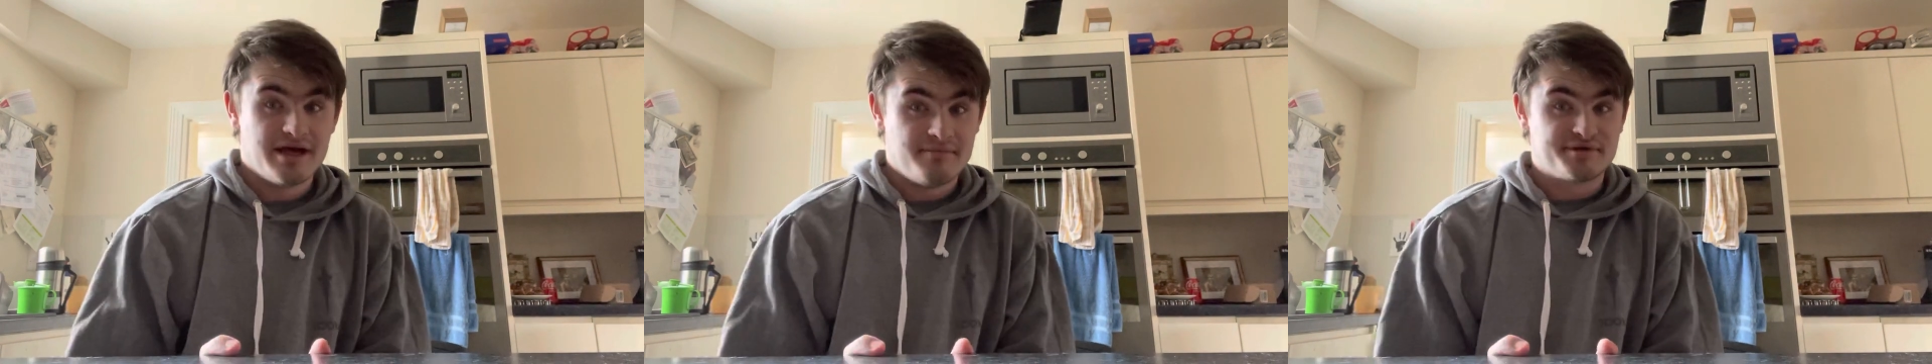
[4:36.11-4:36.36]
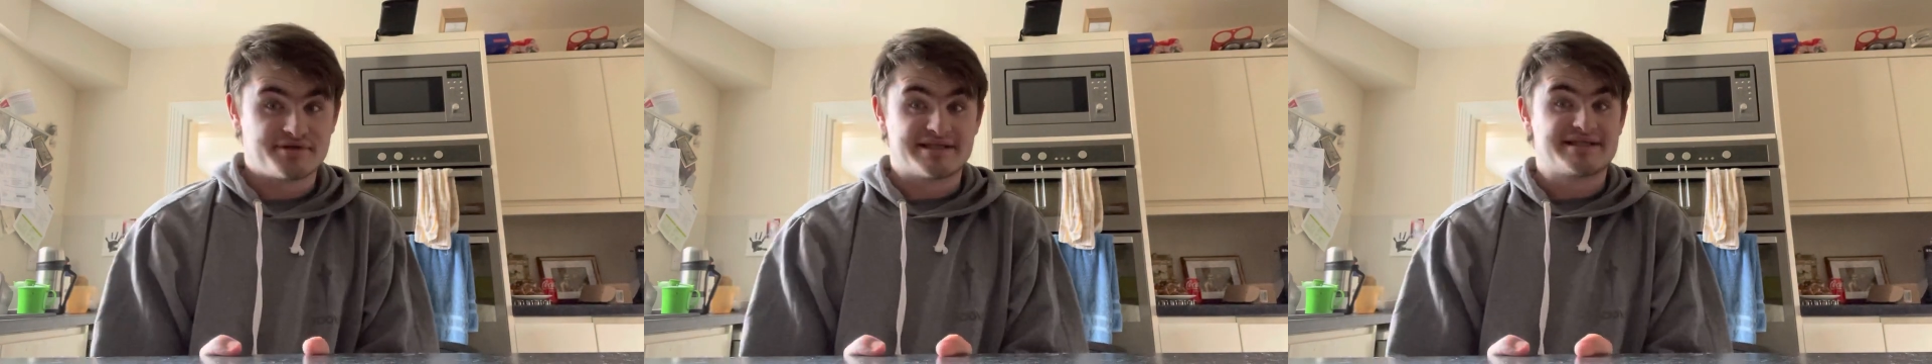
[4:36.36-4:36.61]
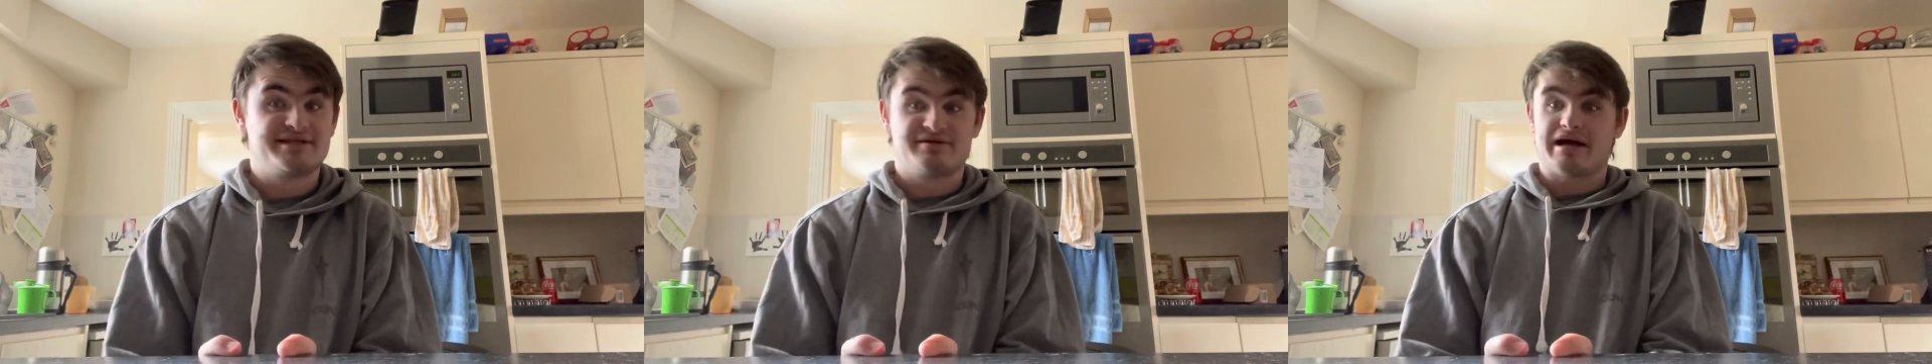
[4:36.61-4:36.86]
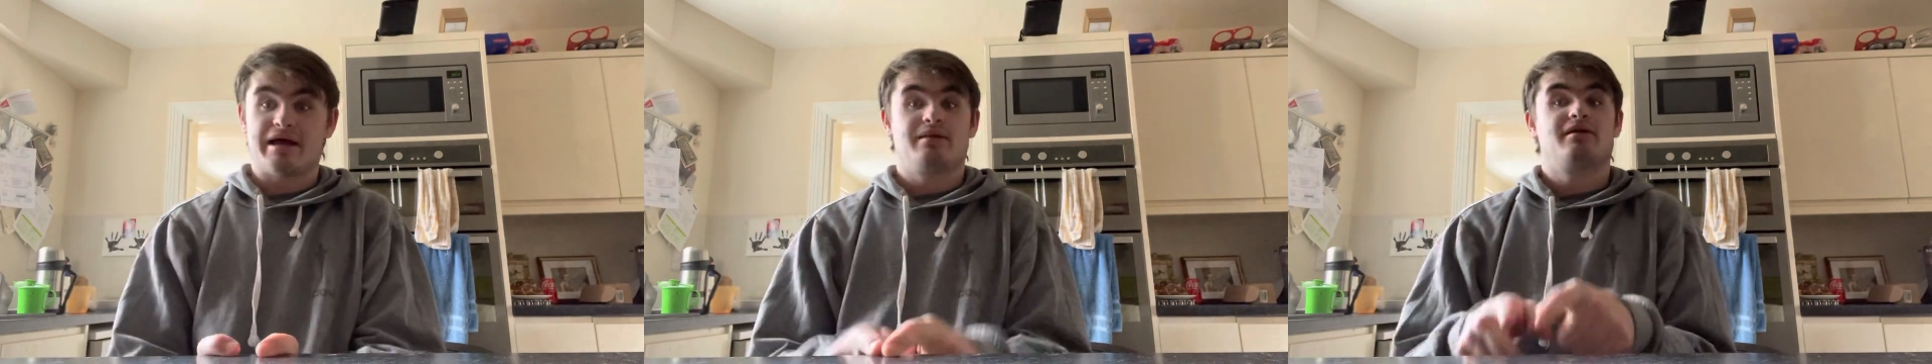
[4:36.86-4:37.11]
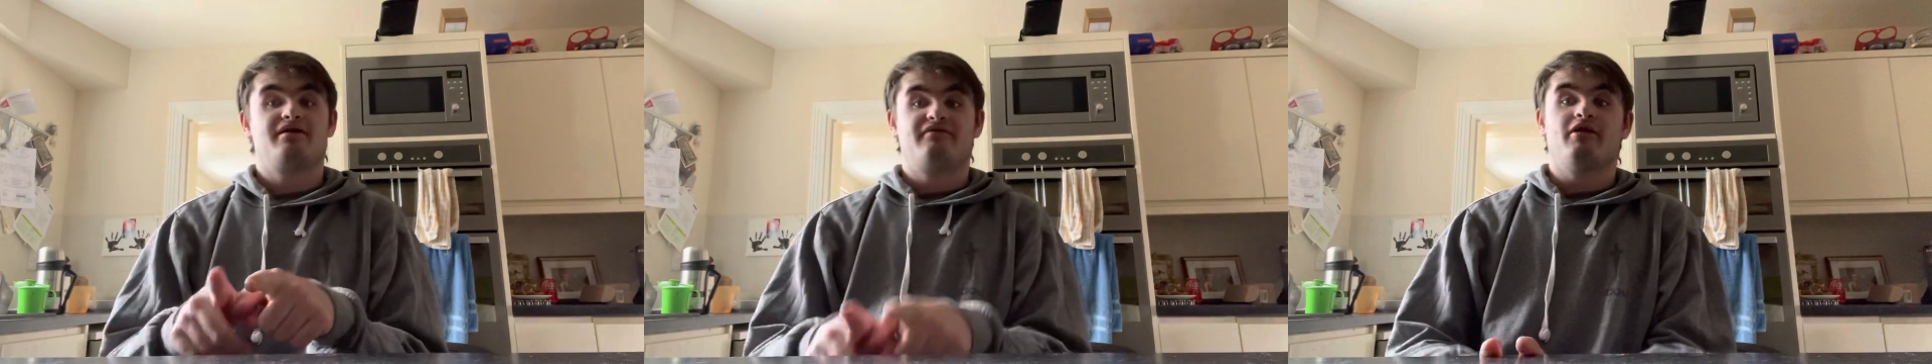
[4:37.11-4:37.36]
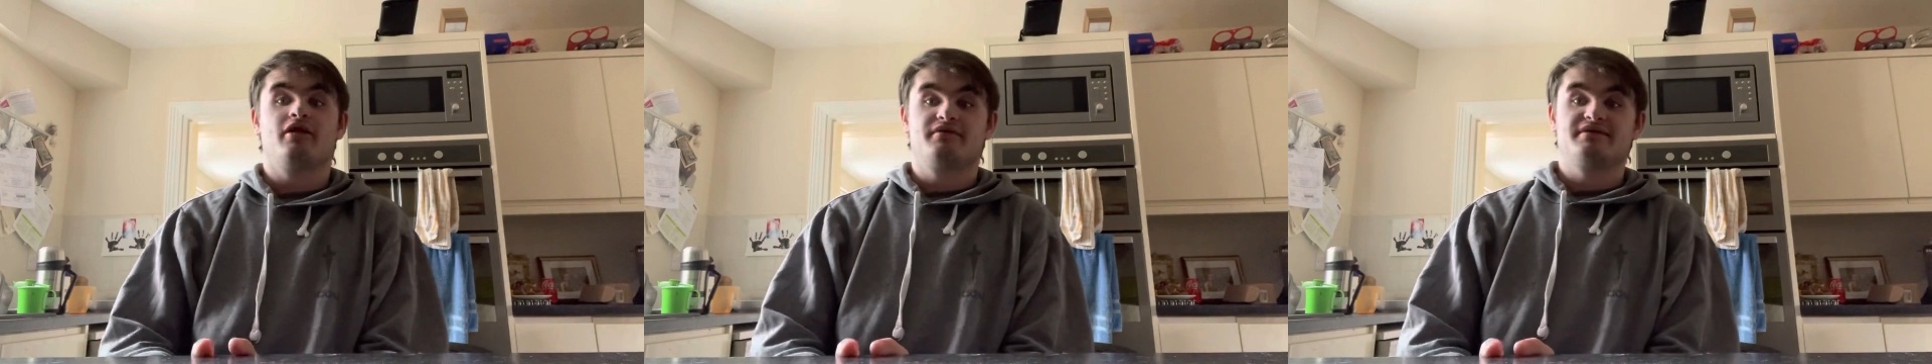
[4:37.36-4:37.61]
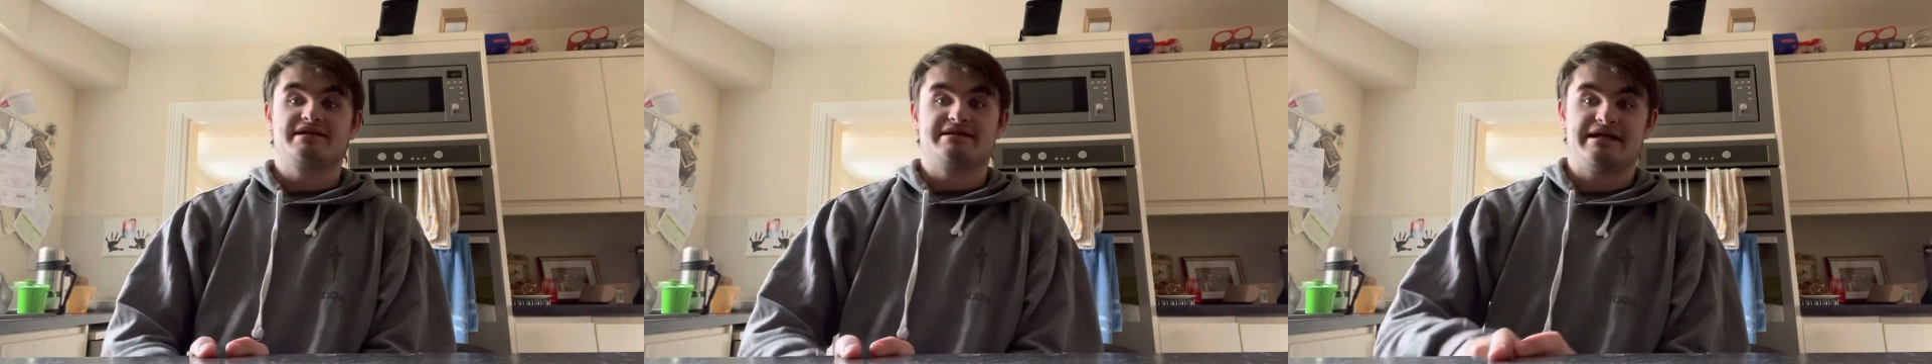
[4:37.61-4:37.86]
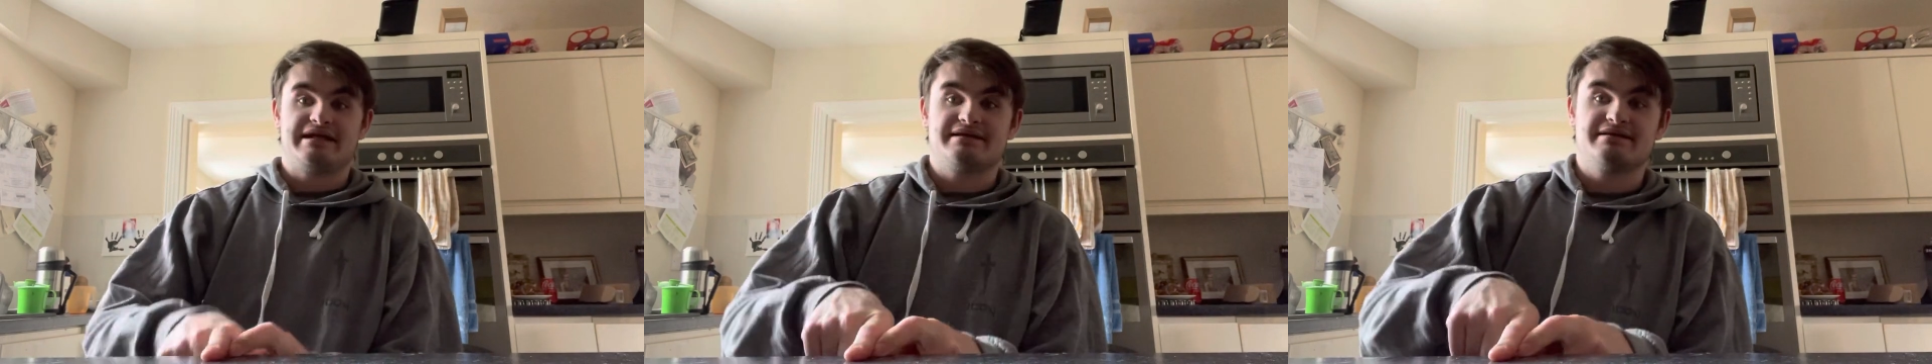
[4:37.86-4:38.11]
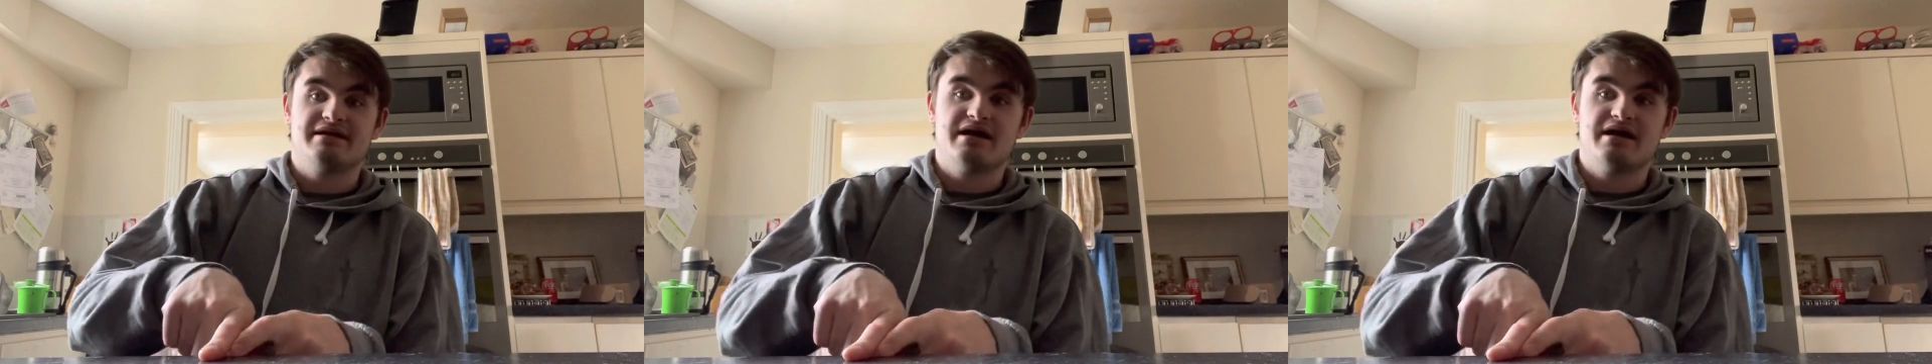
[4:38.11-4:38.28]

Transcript: because I still got a lot of followers these days.